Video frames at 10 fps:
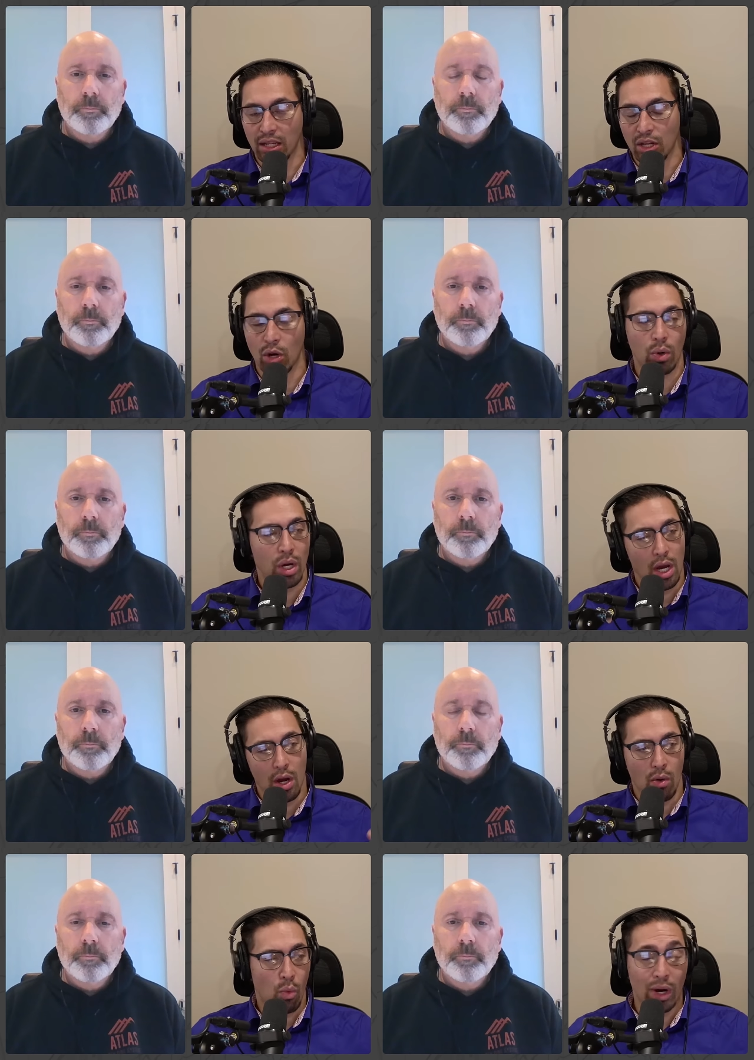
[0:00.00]
Speaker 1: you know,
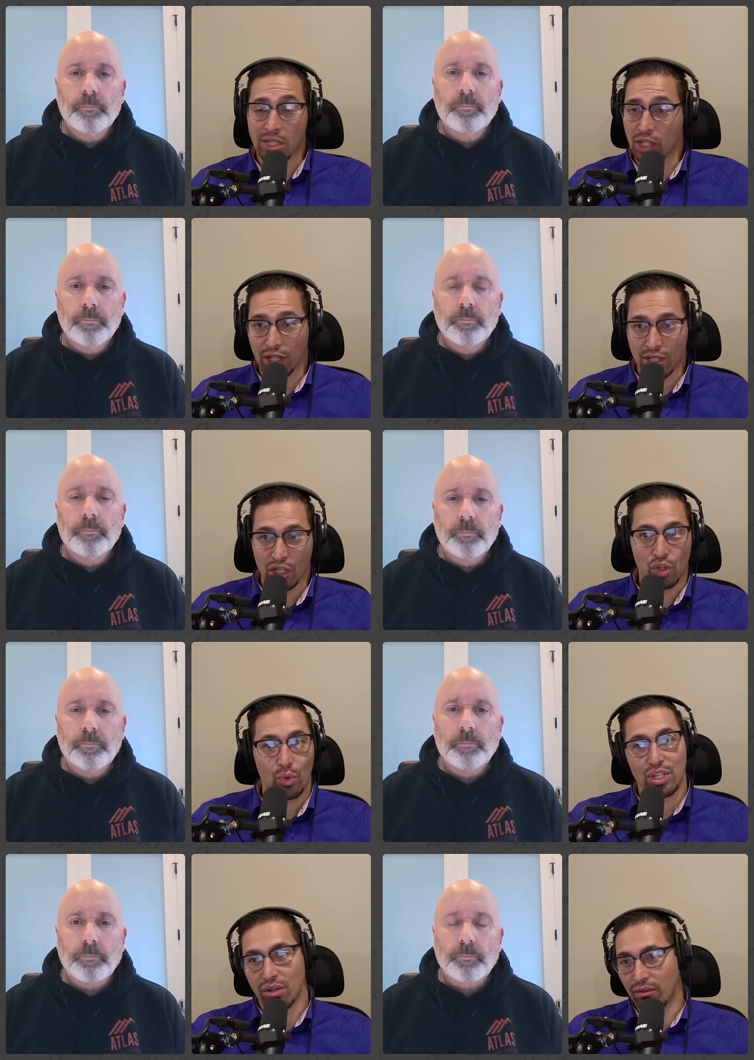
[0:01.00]
what's a good
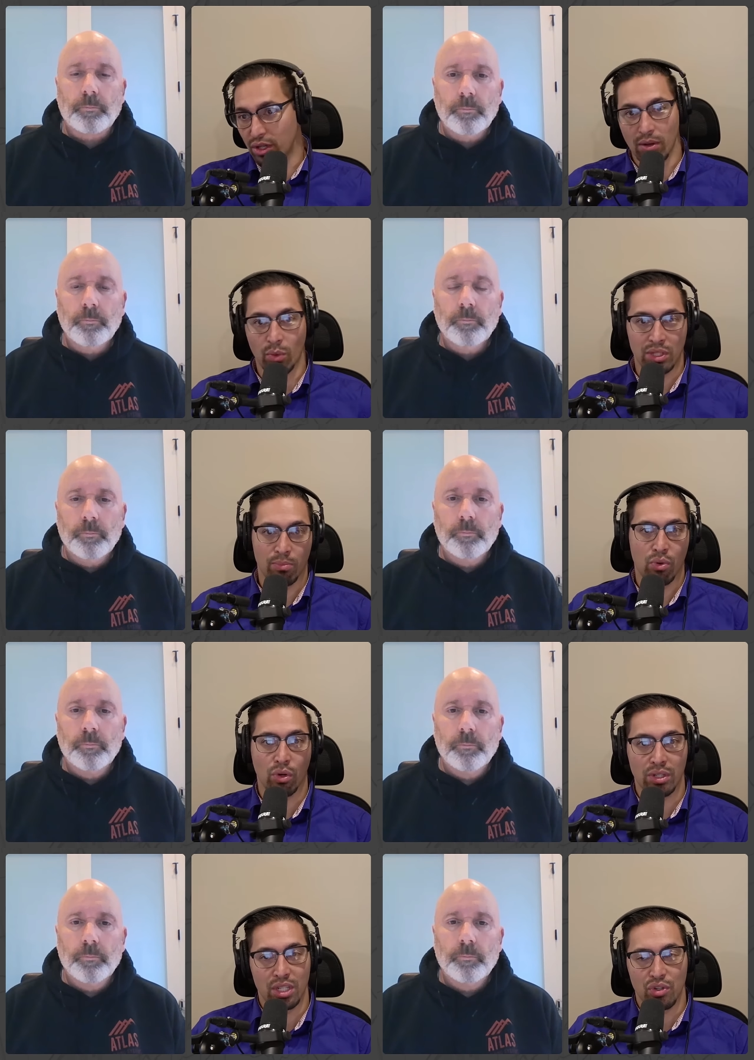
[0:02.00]
situation versus what's a
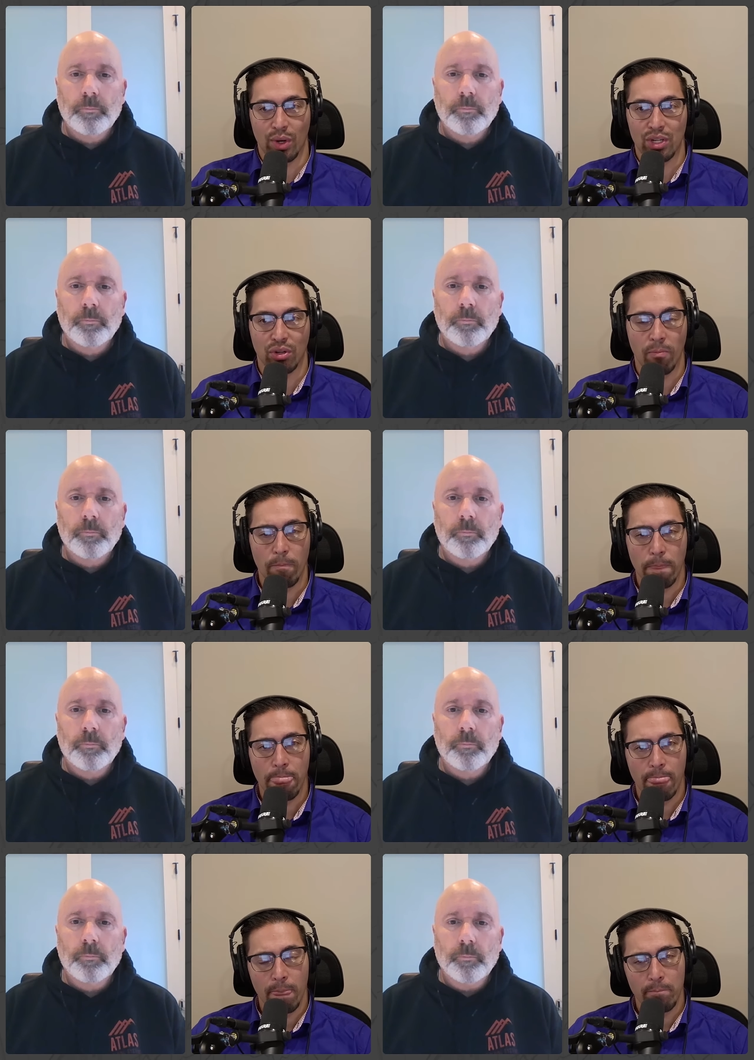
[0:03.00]
poor situation.
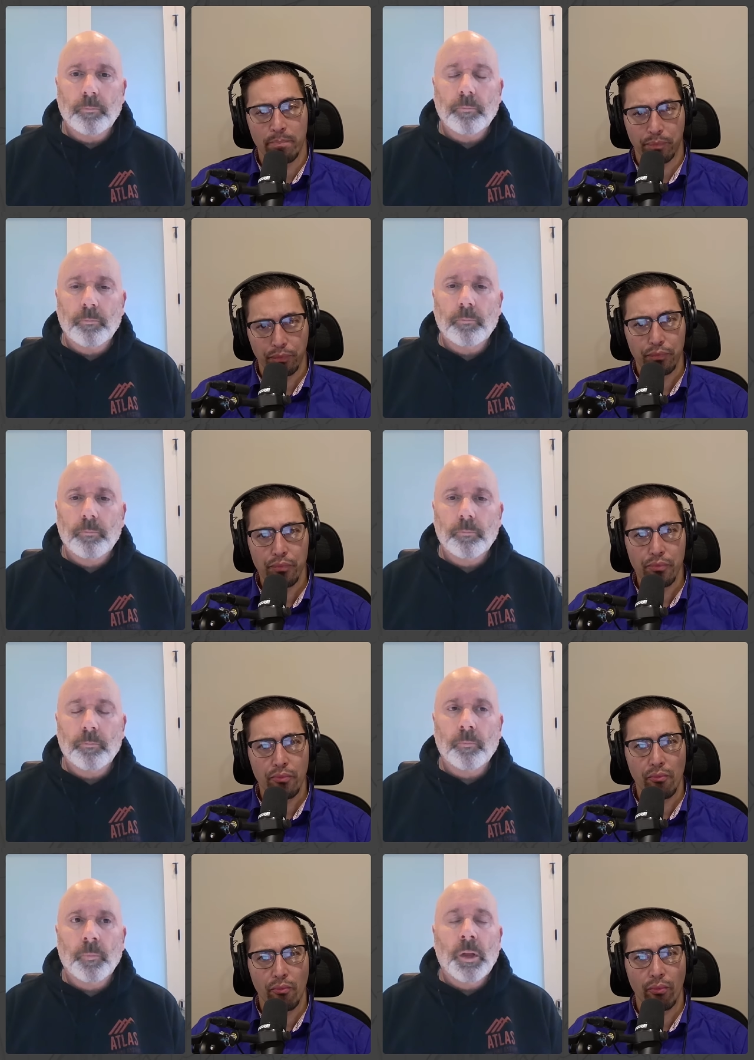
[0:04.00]
Mm-hmm.
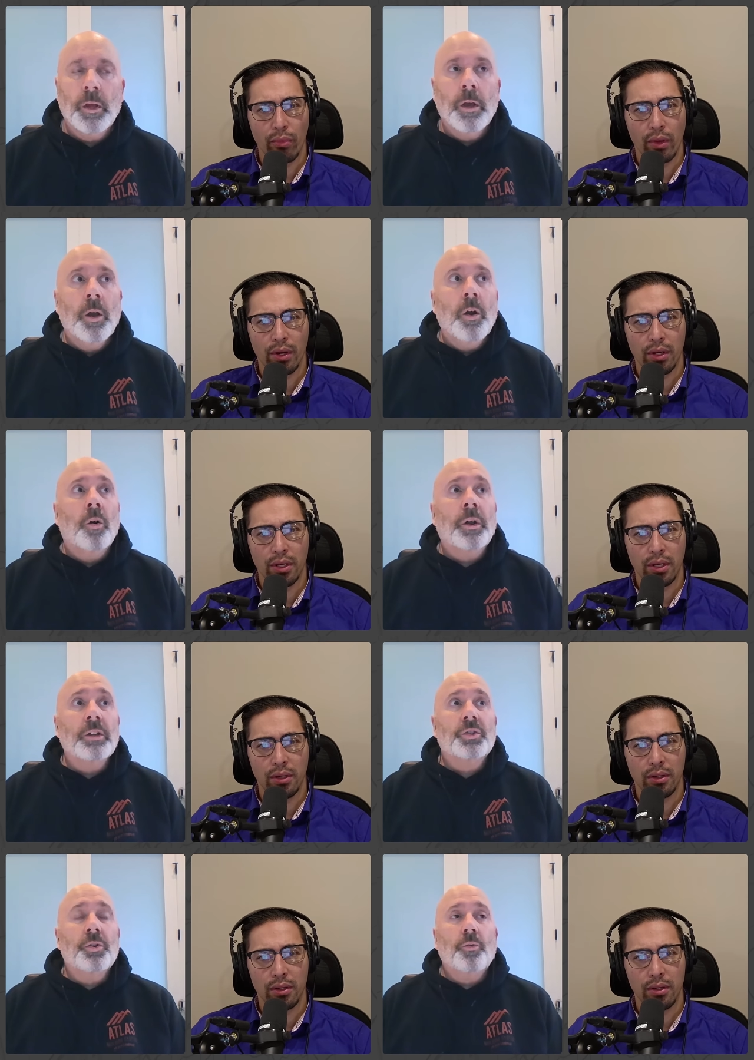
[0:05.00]
Mm-hmm.
Speaker 2: Okay,
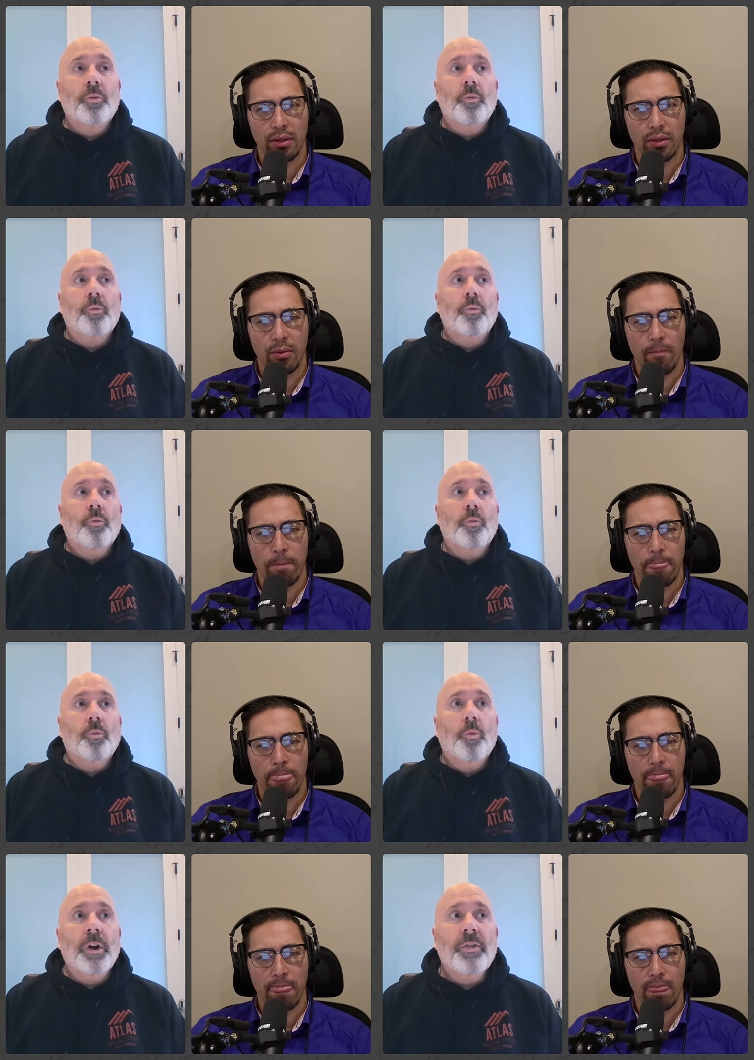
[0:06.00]
so
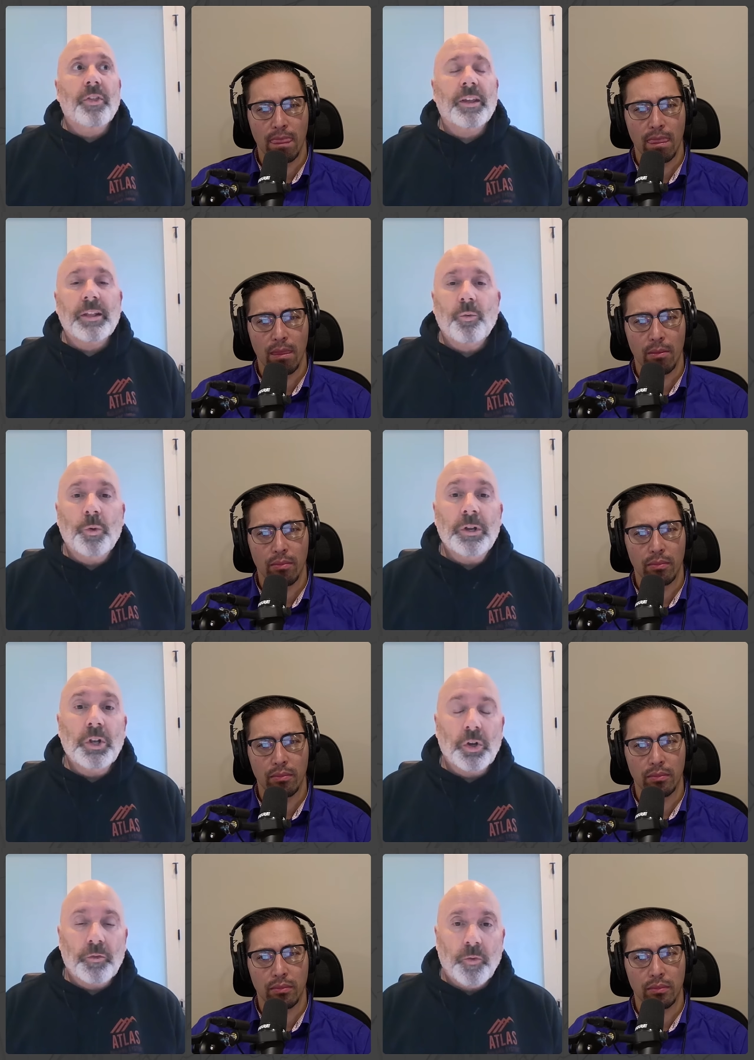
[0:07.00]
one thing that we
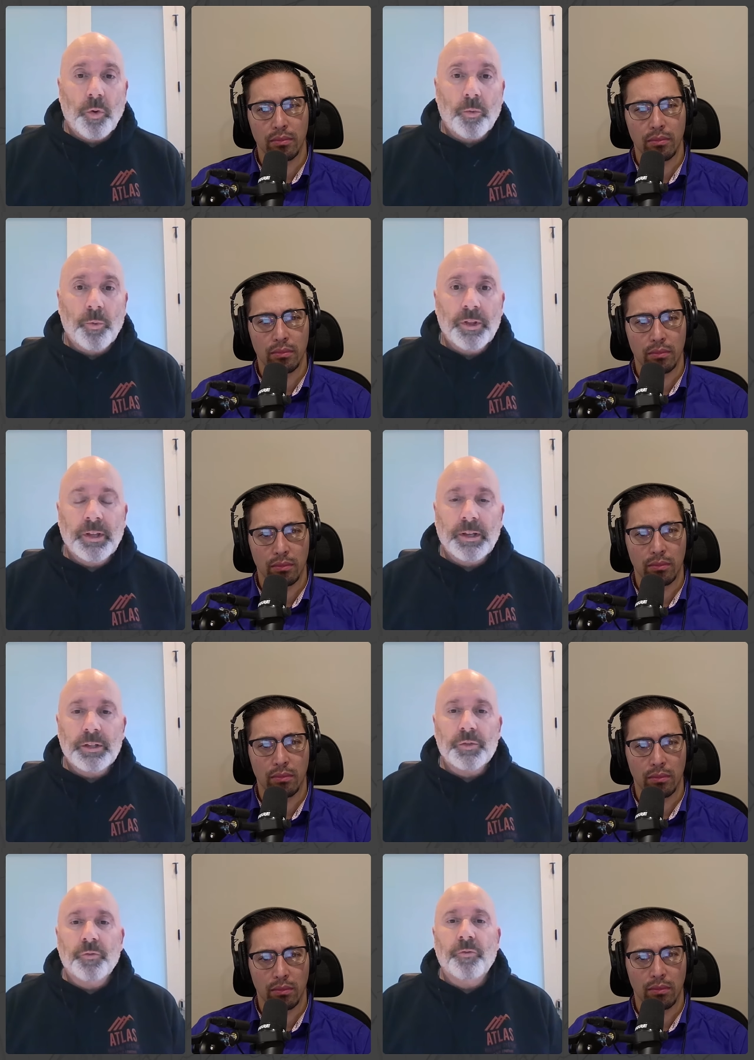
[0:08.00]
look for and we think
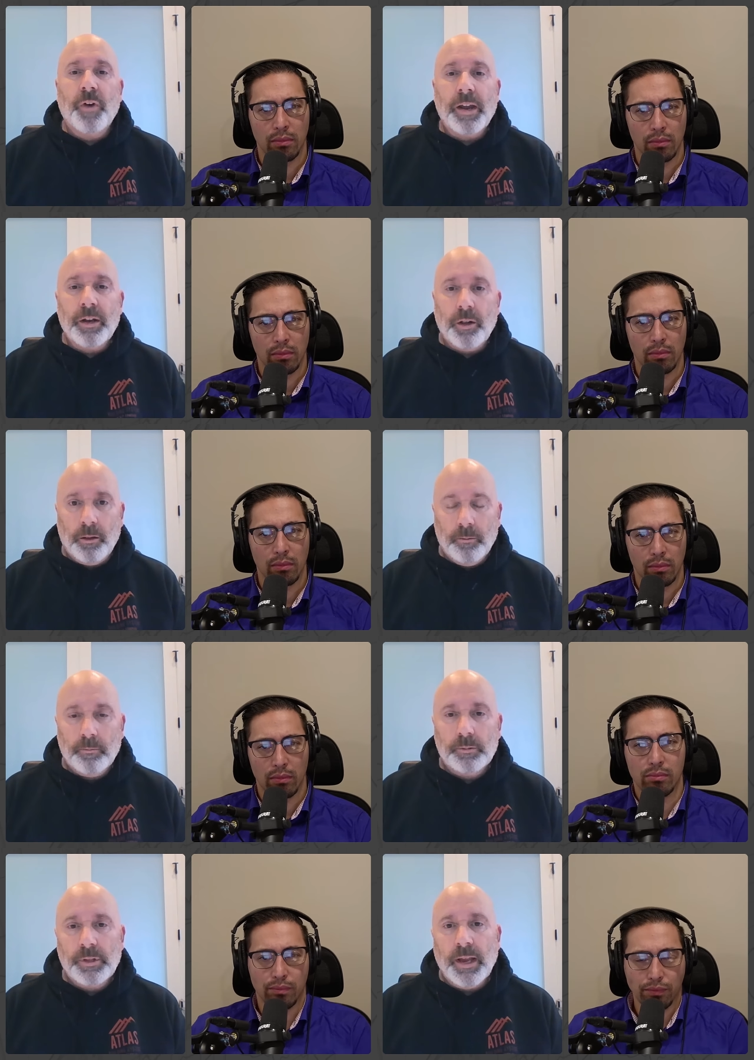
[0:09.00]
is vital
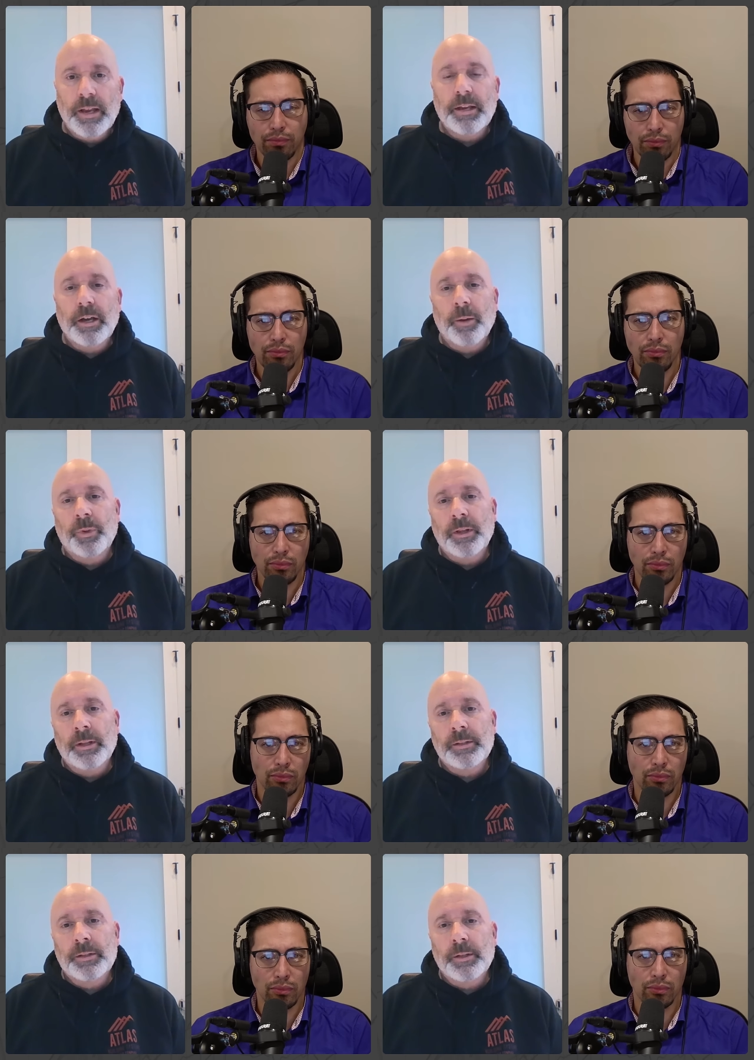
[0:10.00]
to any company
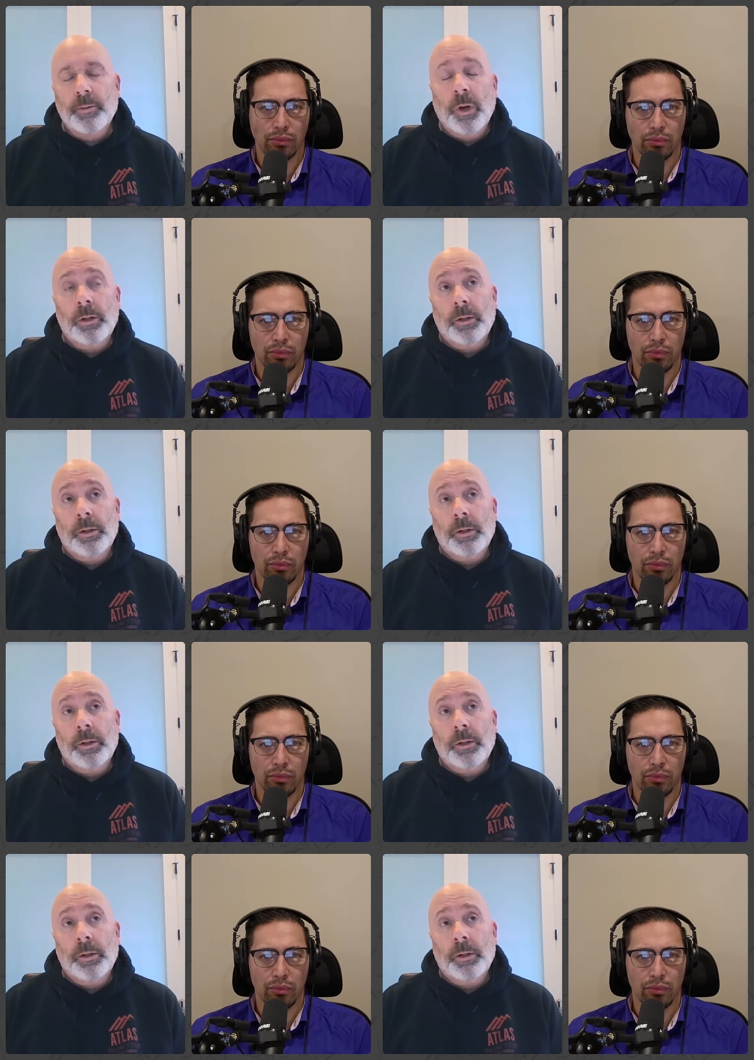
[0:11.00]
that's, well,